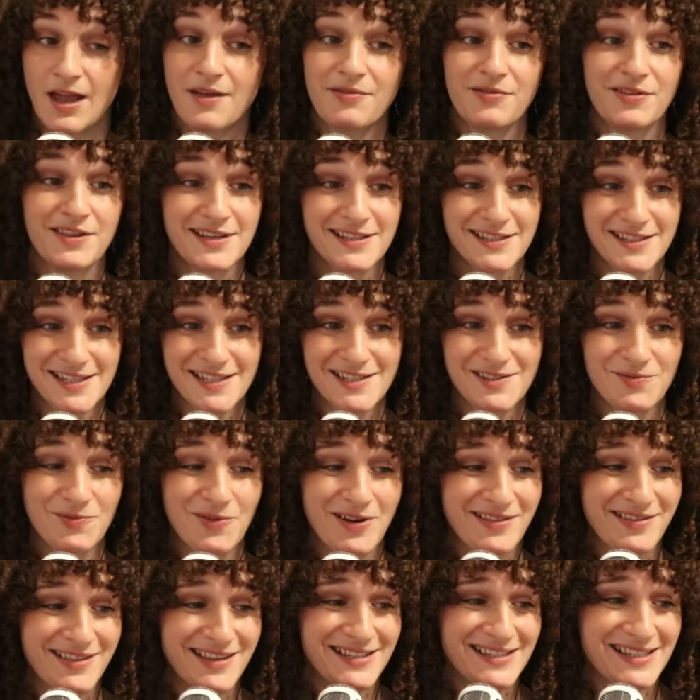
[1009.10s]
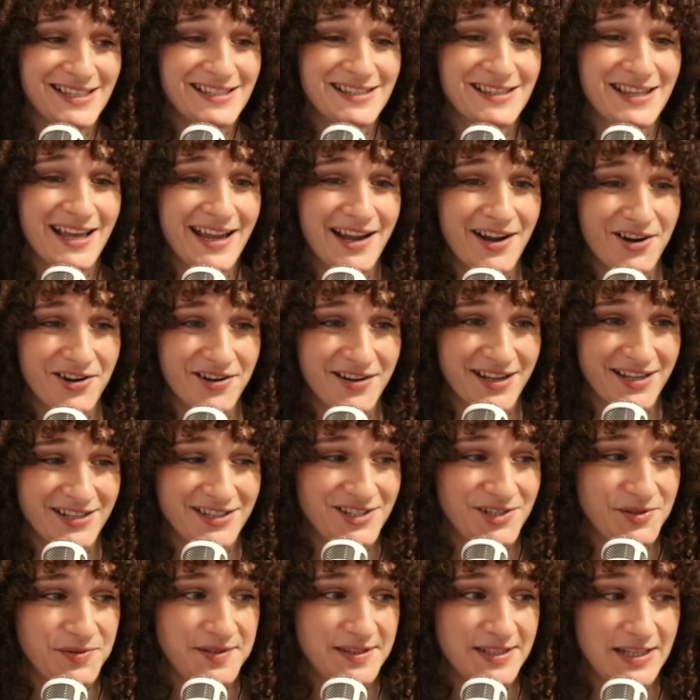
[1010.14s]
This is the
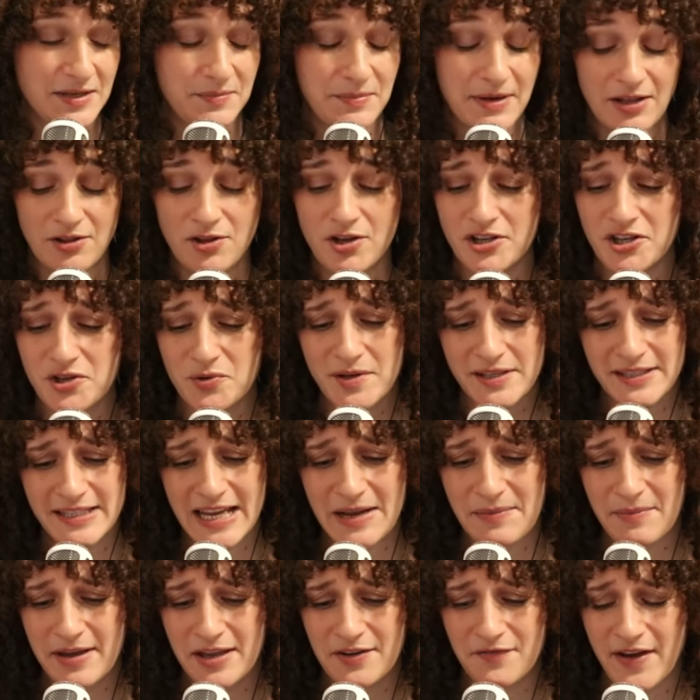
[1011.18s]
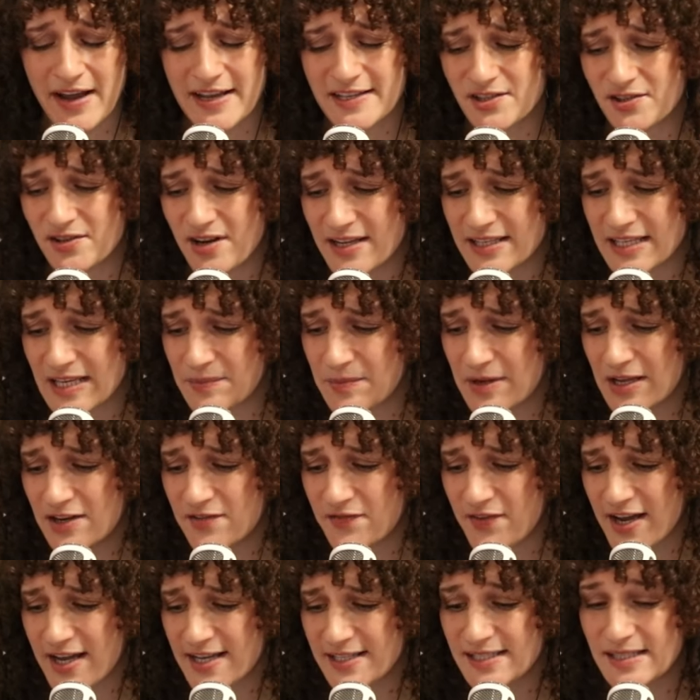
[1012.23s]
arrogance you've seen me. Look, you can take my advice or not take my
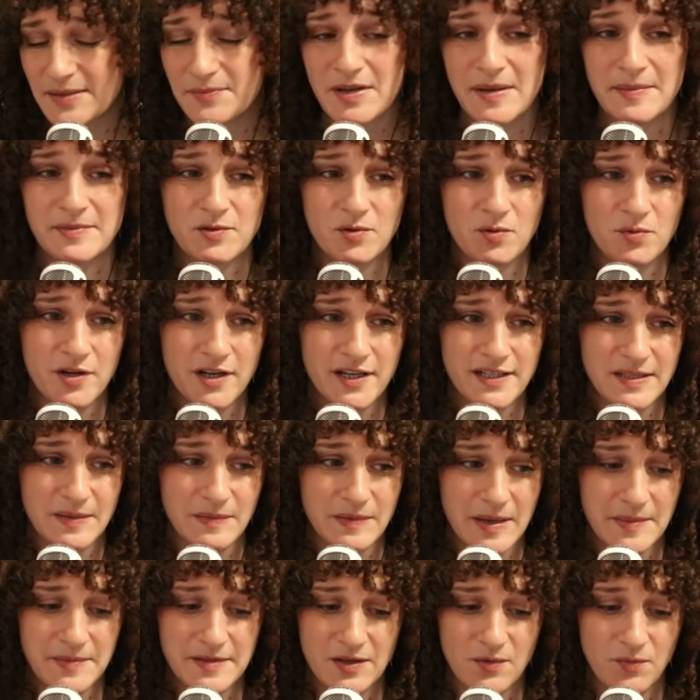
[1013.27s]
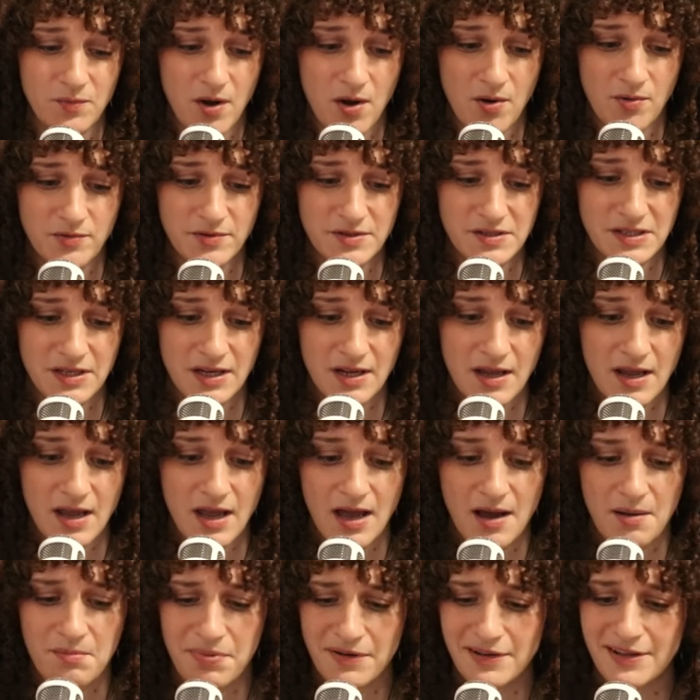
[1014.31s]
advice. Sometimes it'll work, sometimes it won't.
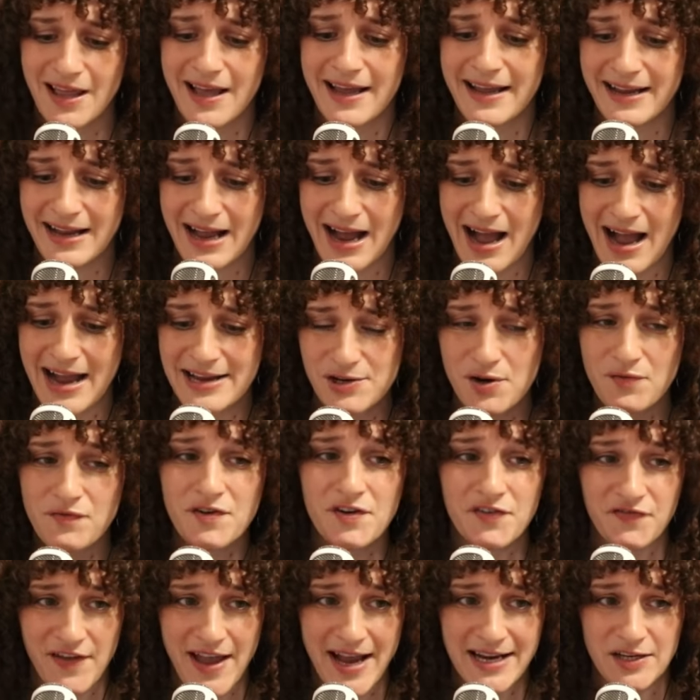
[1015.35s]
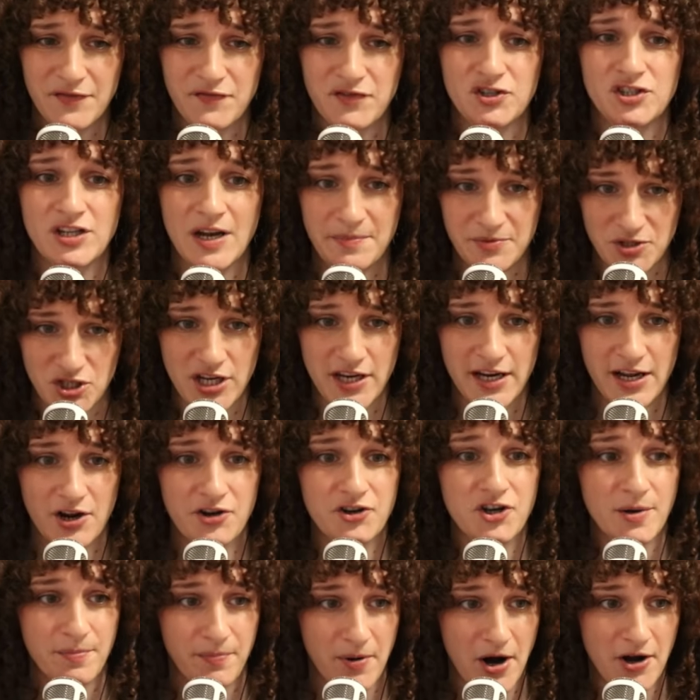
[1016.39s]
But, like, I know for a fact if you stop cheating on
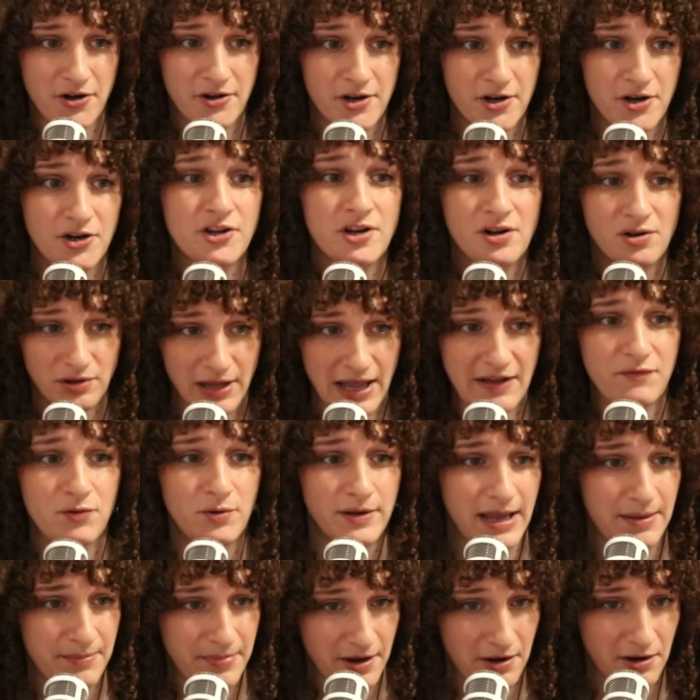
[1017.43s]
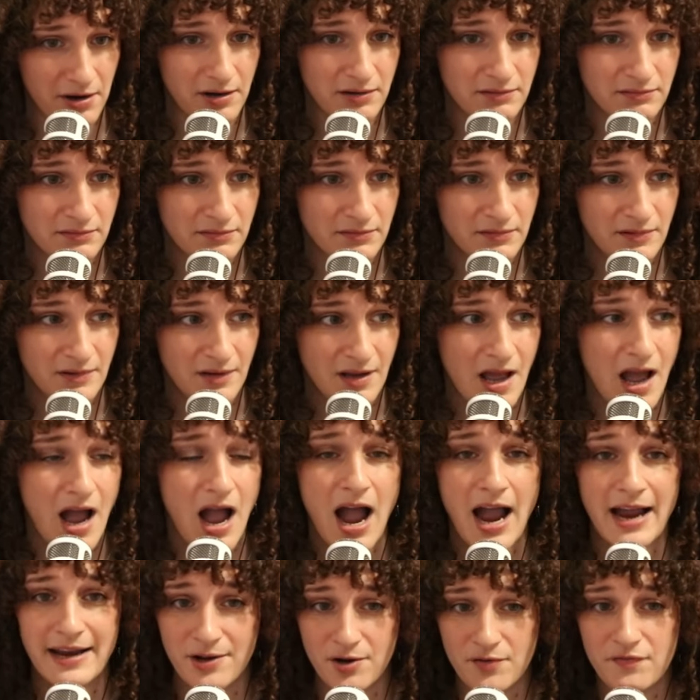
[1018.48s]
your partner, your life will get better.
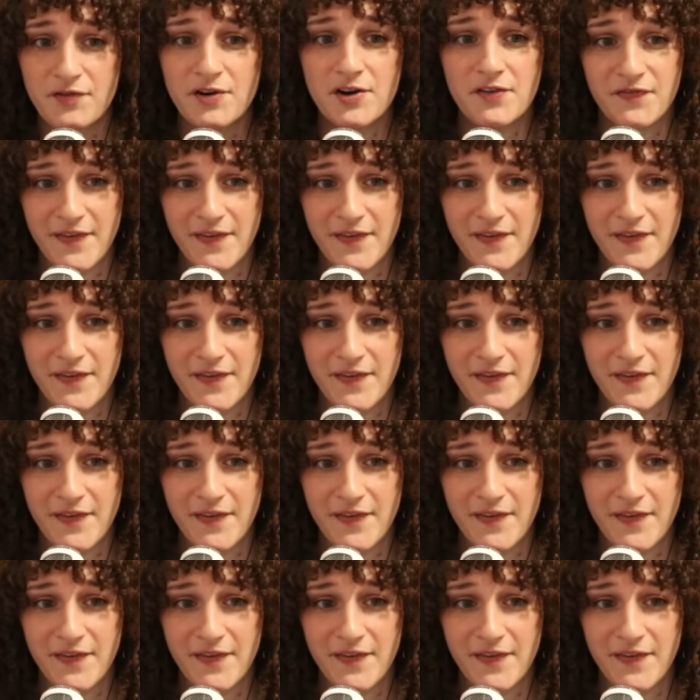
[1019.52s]
I know for a